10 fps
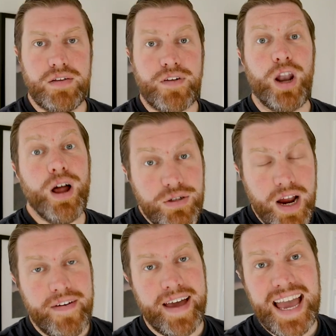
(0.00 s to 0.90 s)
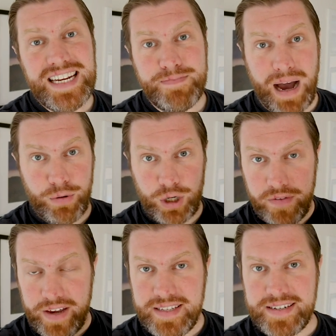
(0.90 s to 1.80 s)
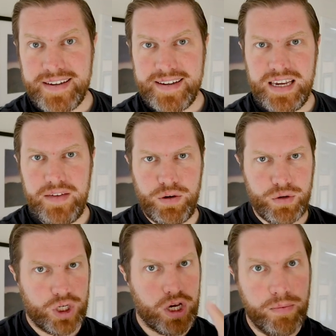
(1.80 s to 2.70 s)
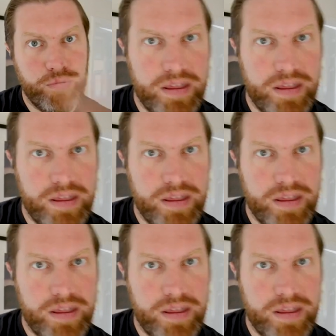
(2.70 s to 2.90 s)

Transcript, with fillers: So I've got a long drive ahead, but I would love it if you were to come